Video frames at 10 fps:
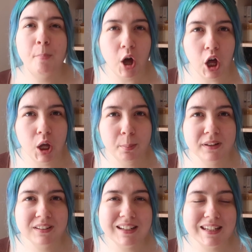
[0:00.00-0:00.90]

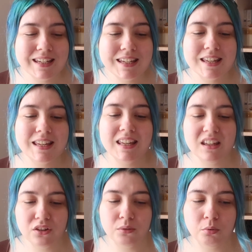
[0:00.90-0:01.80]
purposely
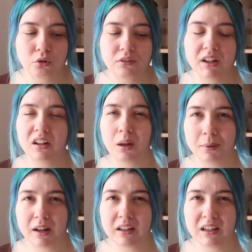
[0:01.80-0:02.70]
exploring a
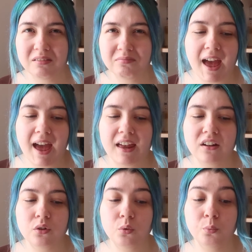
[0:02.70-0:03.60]
planet,
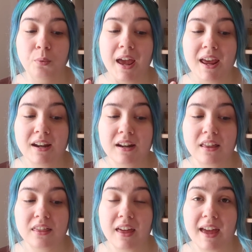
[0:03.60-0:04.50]
and
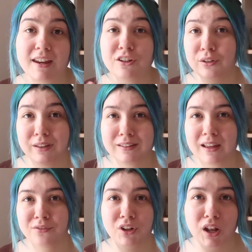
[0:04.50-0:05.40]
when they do this,
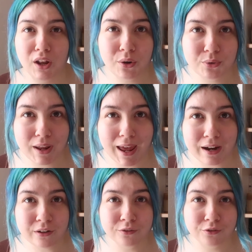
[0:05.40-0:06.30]
they have to loan
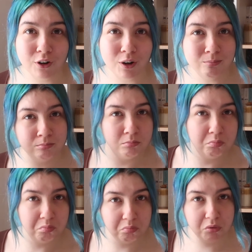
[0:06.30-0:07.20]
out from
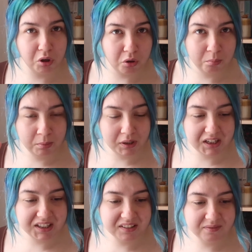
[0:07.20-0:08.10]
the
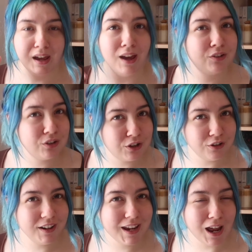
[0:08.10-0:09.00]
company a
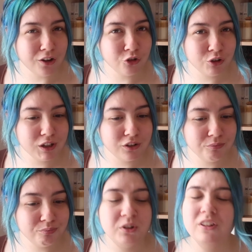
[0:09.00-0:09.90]
security android,
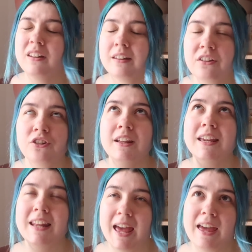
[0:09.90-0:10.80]
which is
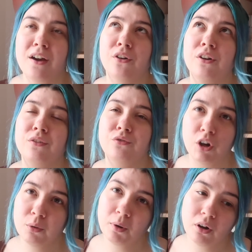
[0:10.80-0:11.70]
essentially an AI
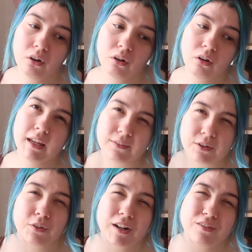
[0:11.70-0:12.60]
robot
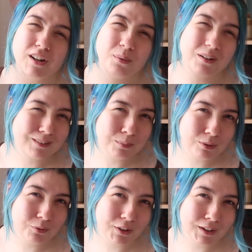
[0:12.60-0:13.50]
if you really really want to
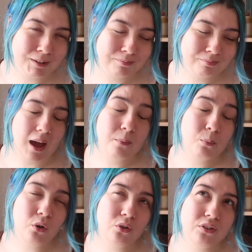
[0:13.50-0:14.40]
simplify it.
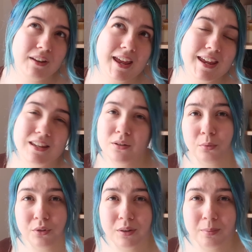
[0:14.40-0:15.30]
And whilst they
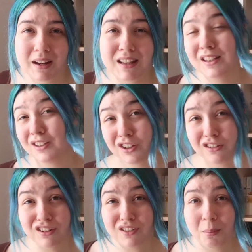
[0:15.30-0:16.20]
explore this planet, the
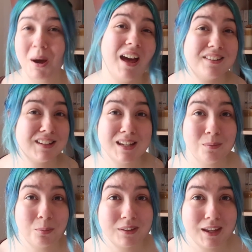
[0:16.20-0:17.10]
security robot has to
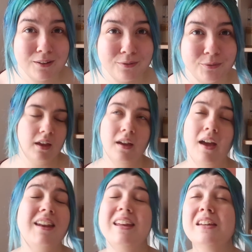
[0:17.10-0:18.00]
keep them safe.
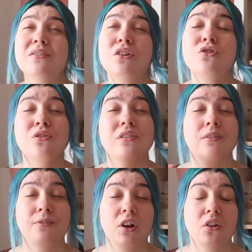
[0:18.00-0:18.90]
And even just
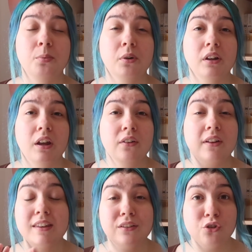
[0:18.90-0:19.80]
the first book alone,
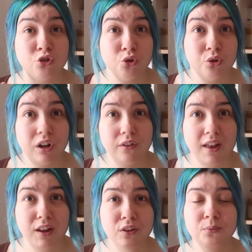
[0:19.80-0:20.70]
like these are short
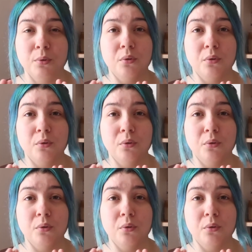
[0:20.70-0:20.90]
novellas,